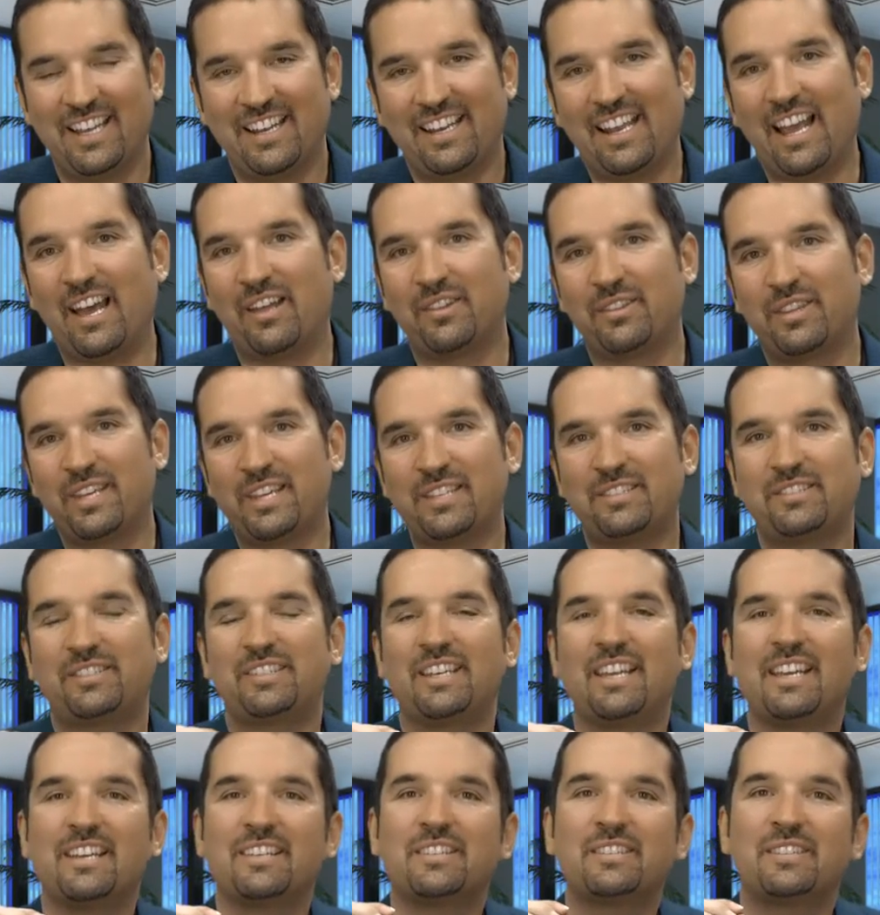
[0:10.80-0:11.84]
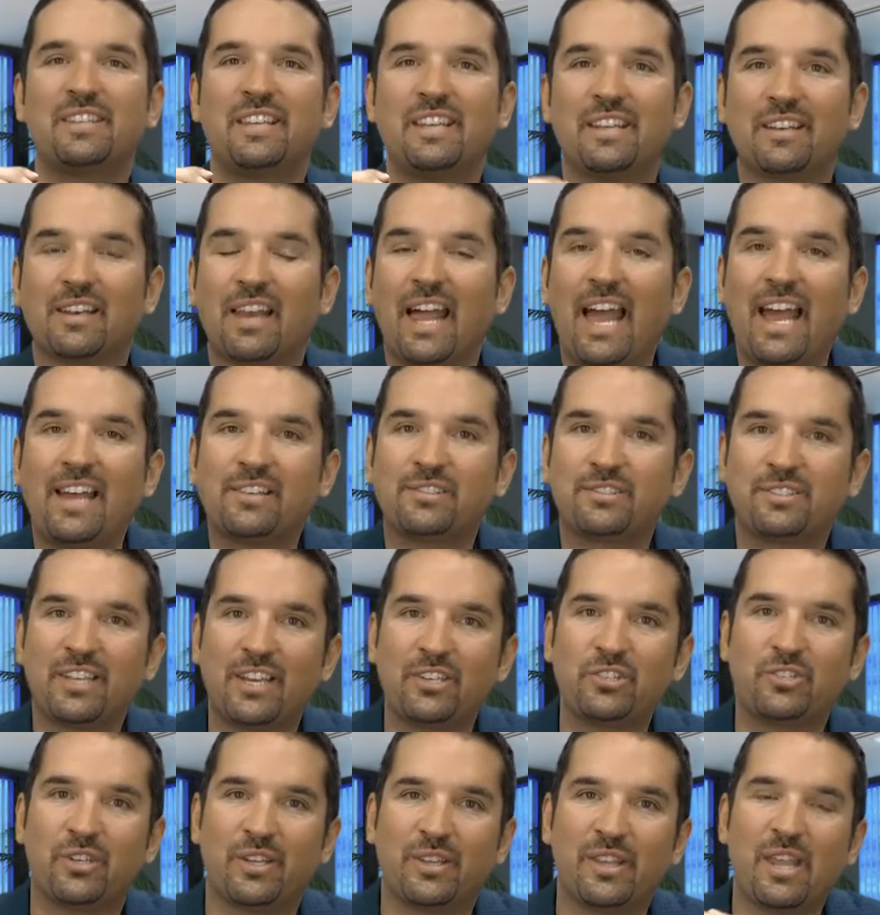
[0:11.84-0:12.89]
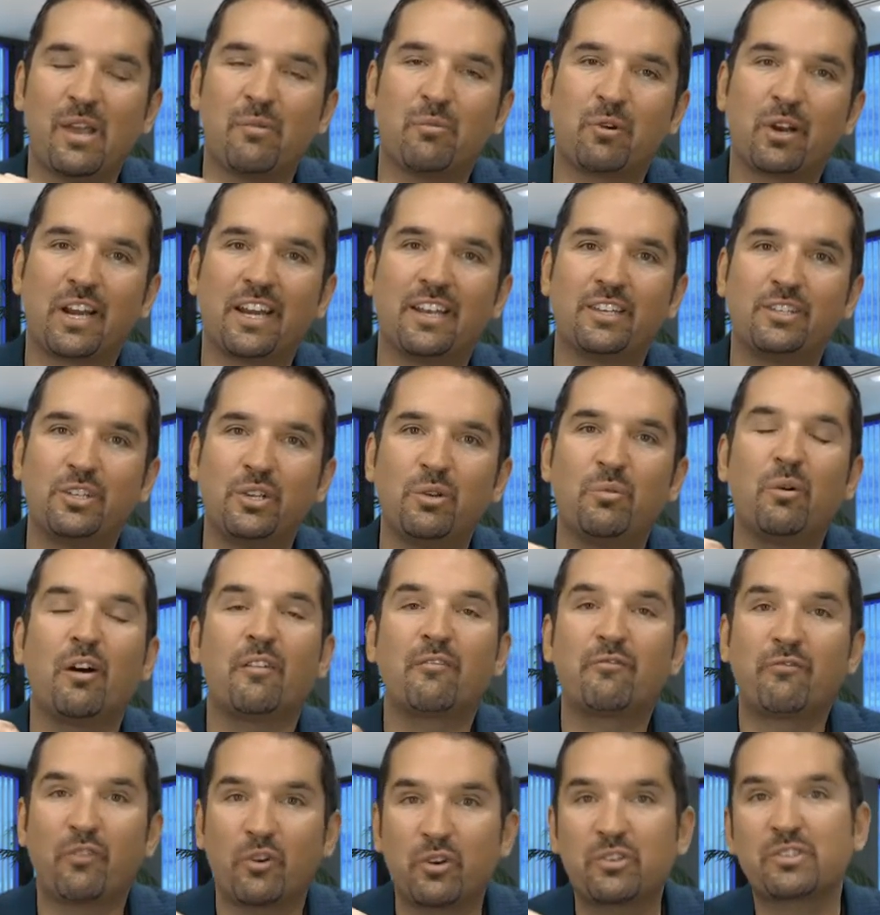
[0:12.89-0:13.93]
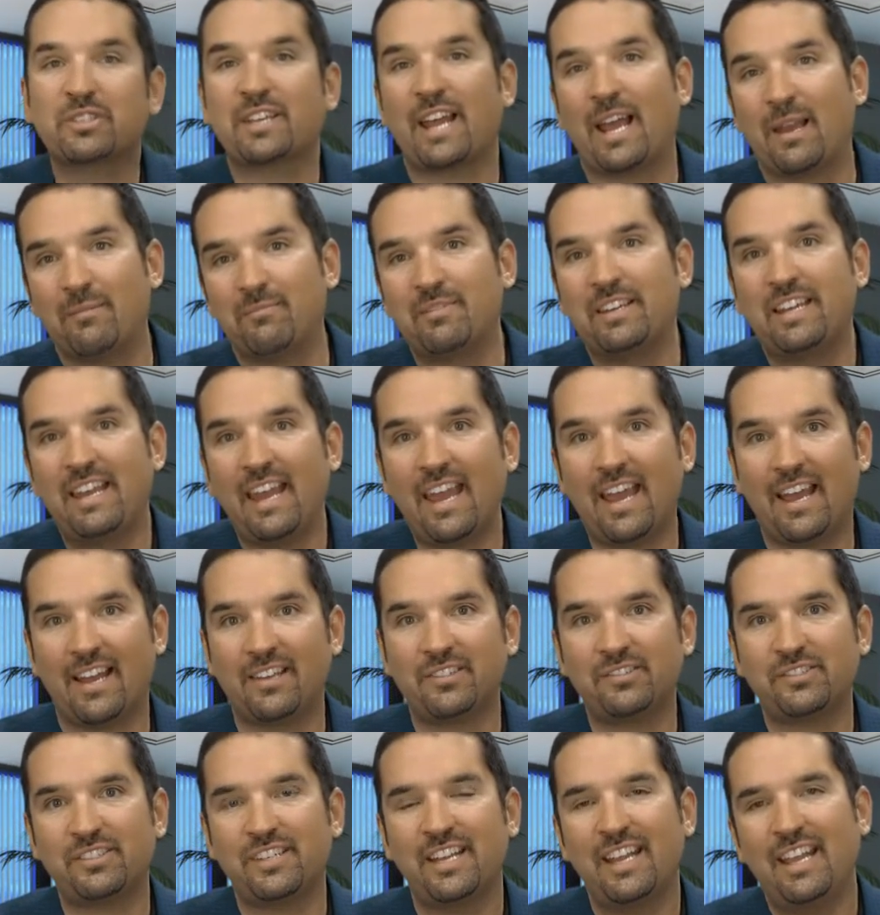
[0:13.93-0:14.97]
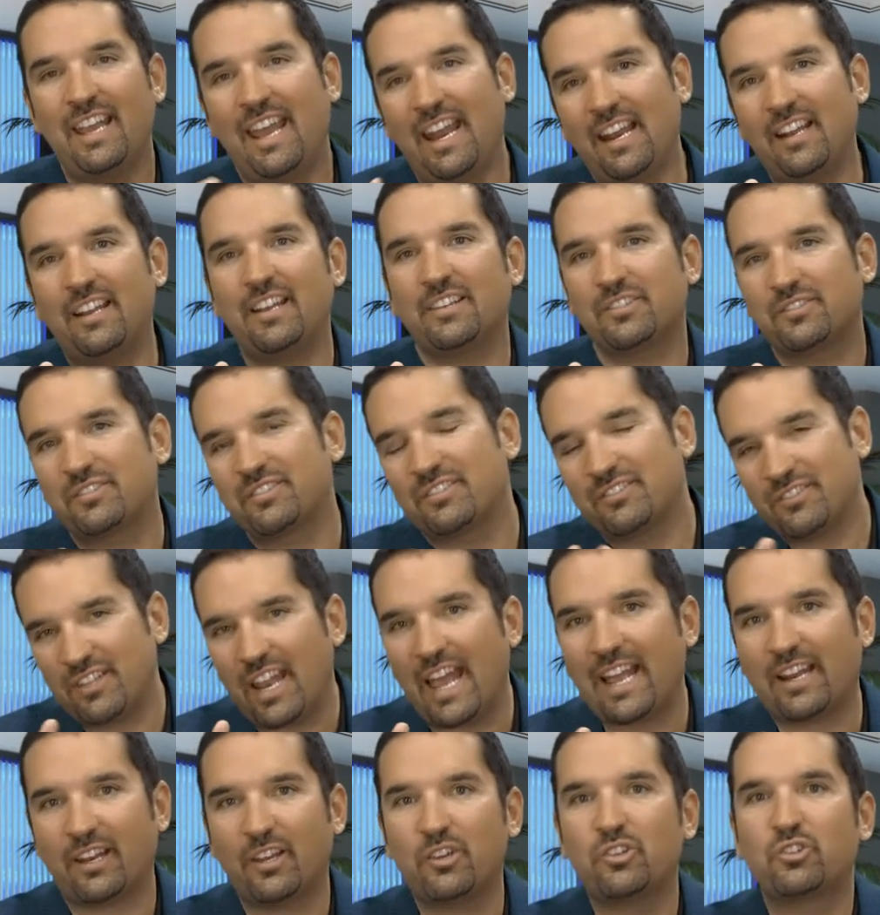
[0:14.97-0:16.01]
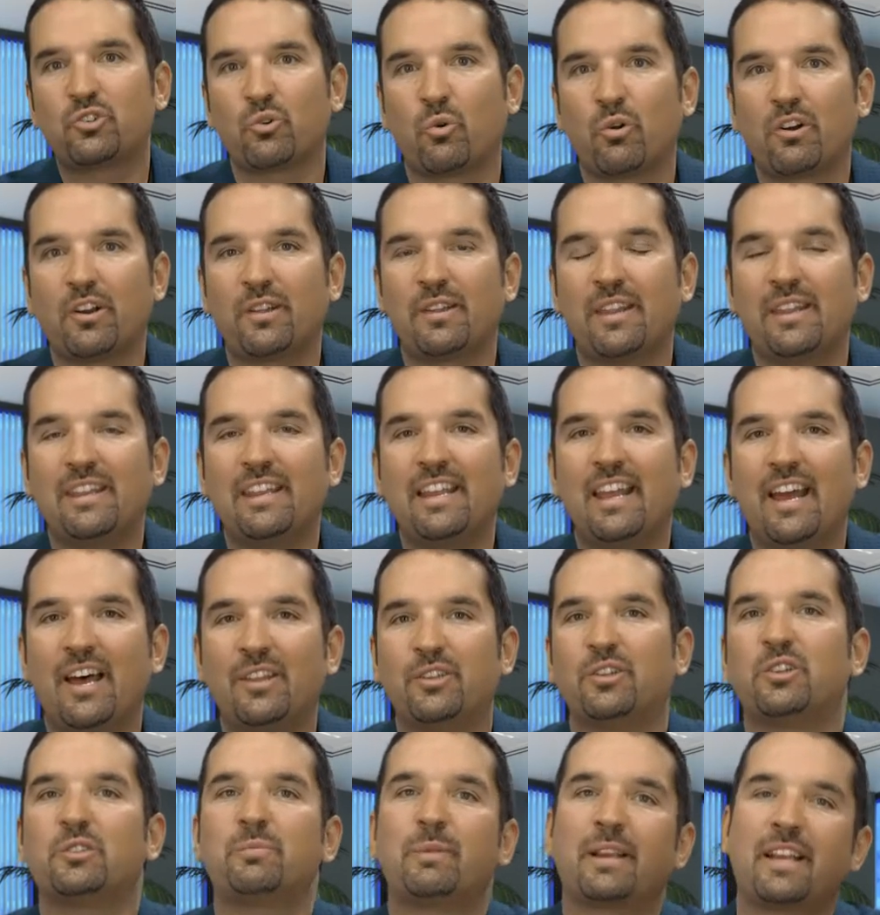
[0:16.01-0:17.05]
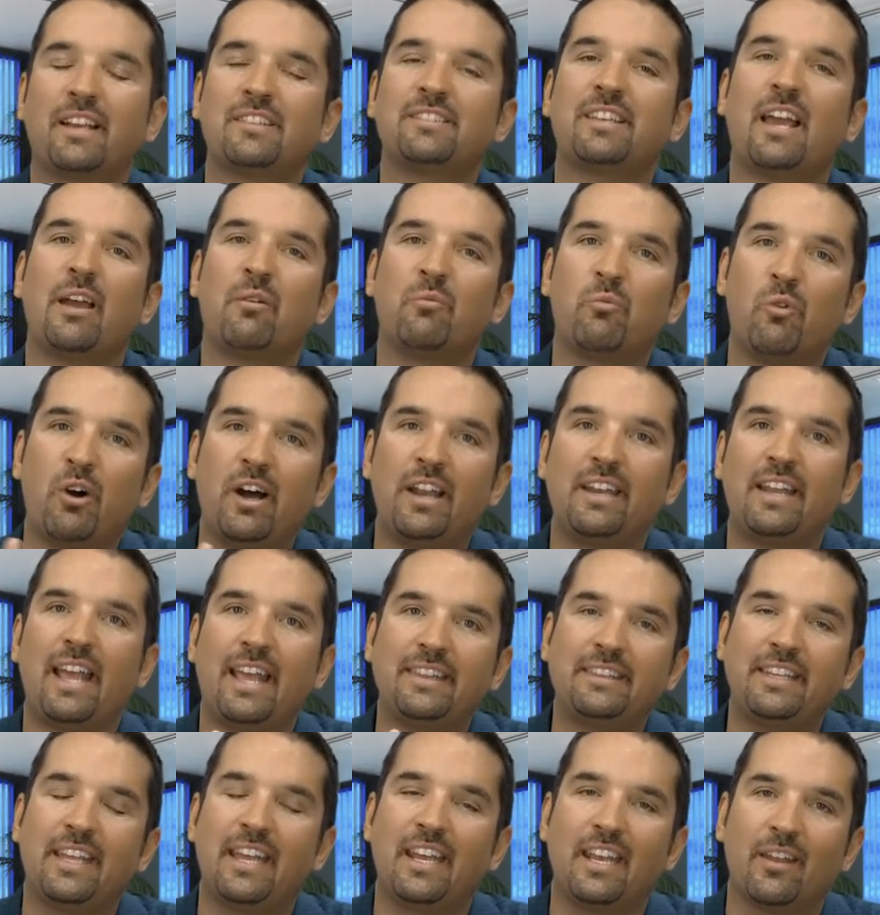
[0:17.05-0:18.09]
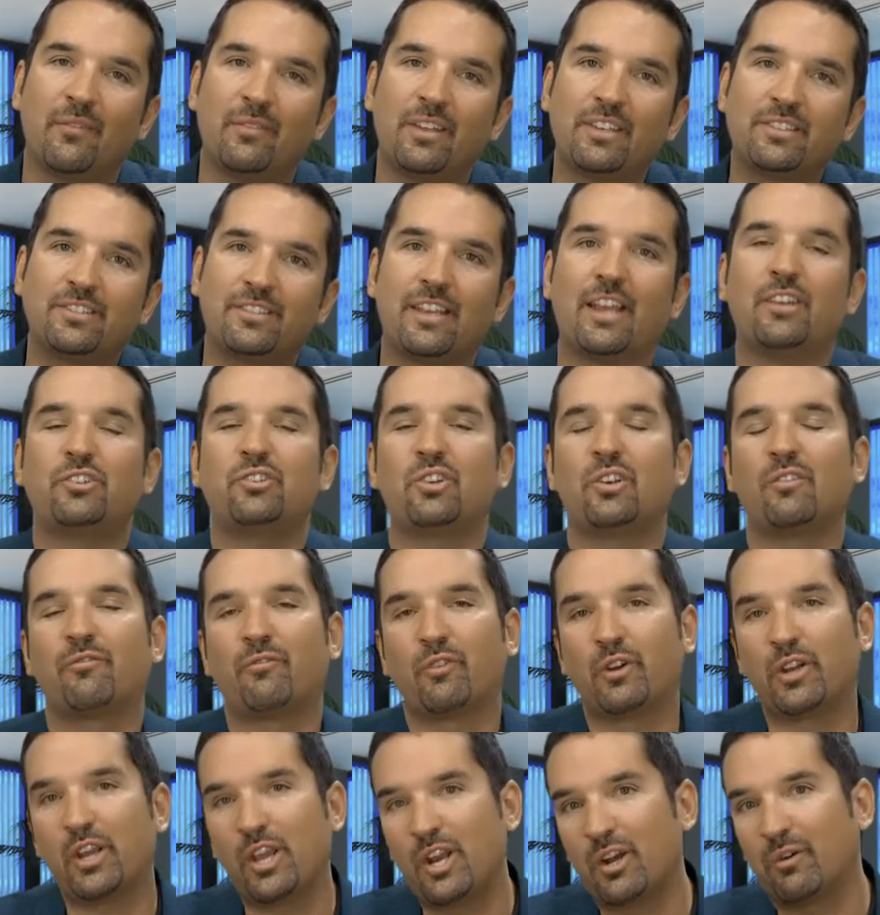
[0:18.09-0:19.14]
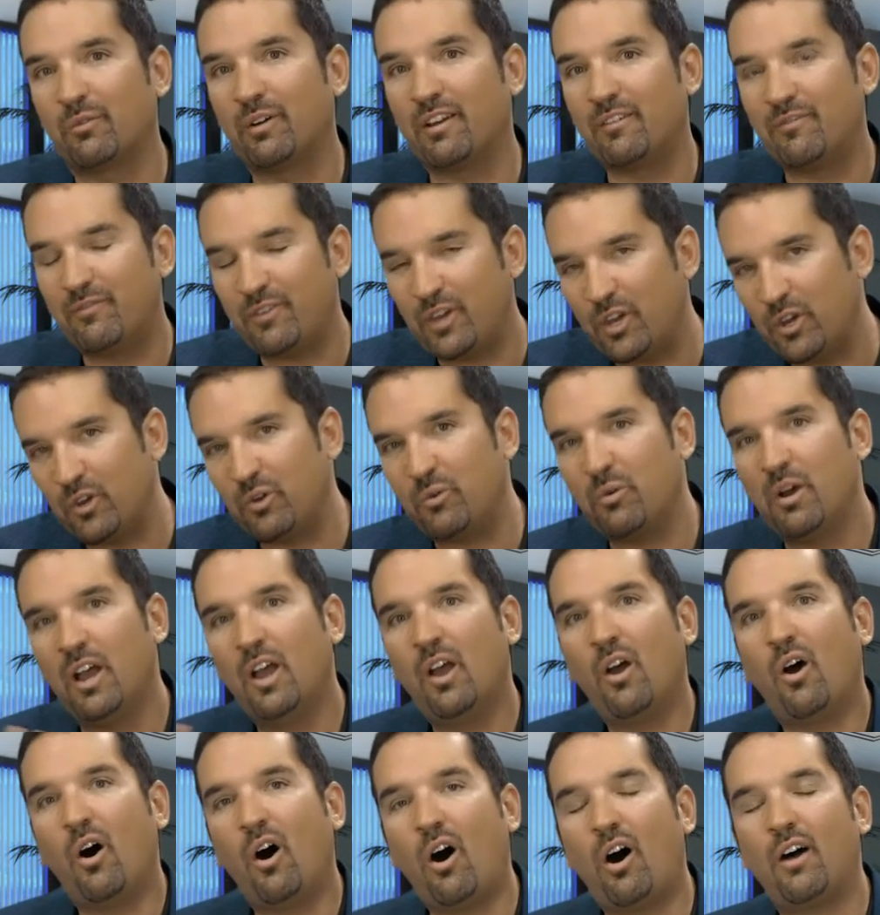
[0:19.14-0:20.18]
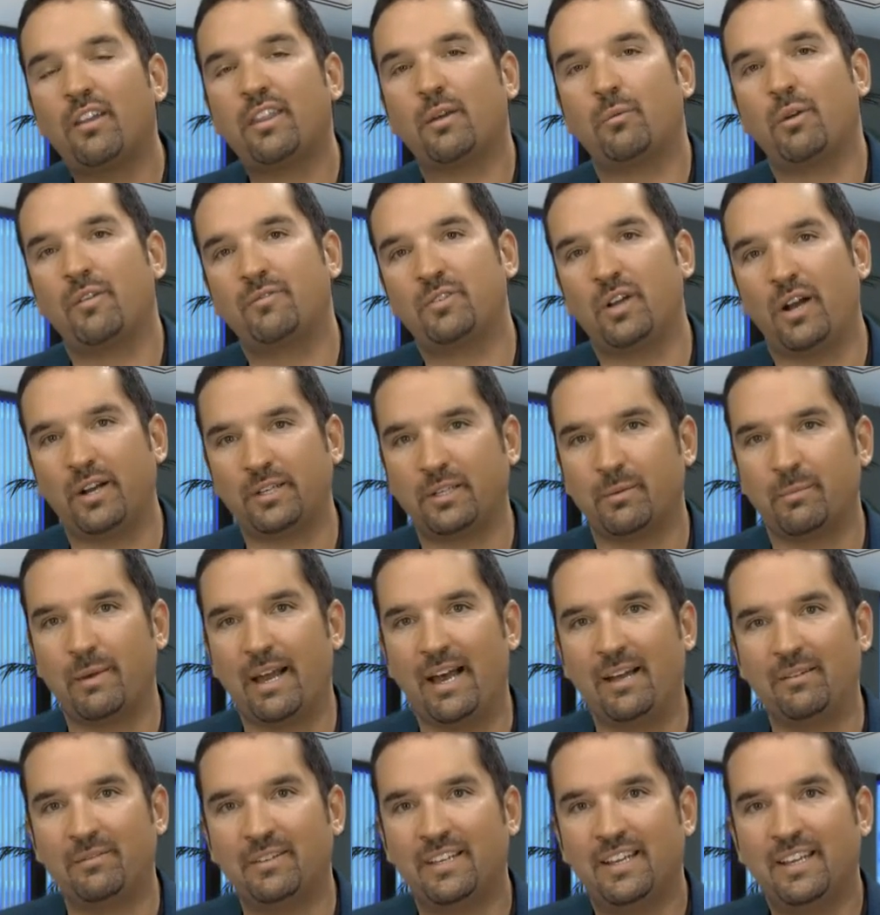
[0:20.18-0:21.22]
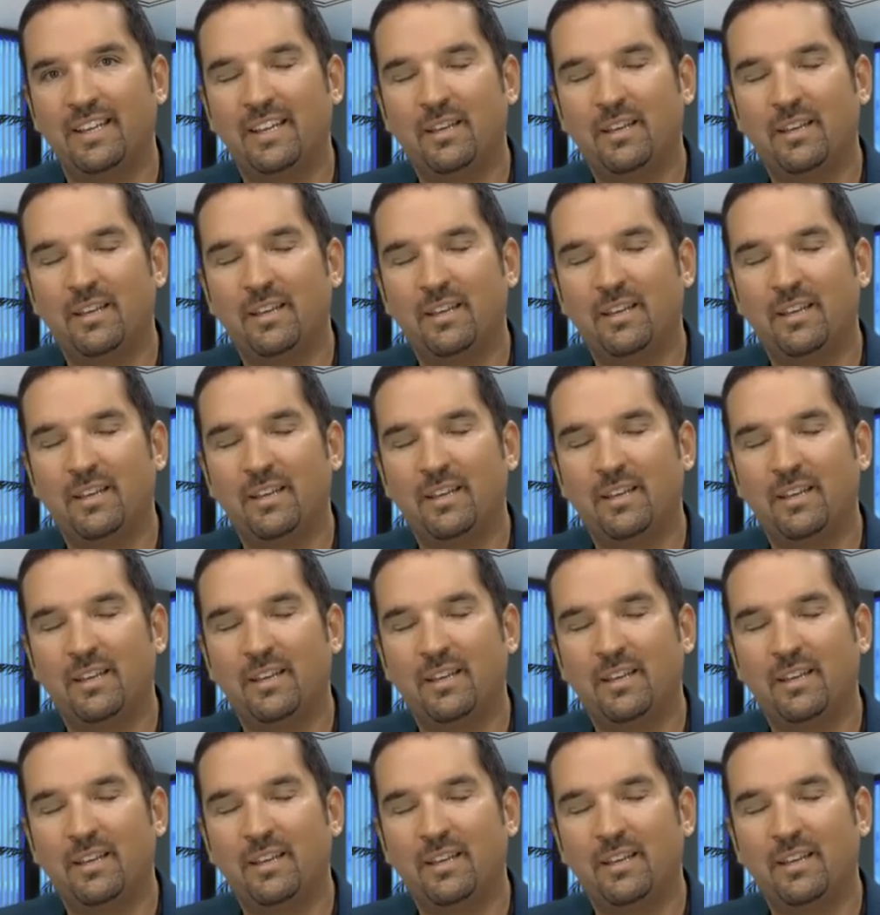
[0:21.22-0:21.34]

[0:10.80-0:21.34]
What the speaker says: Now, this is the last session that we're going to do on first-time guest, and it is slightly shorter than the others because I want, at the end of this session, for you to review all that we've talked about.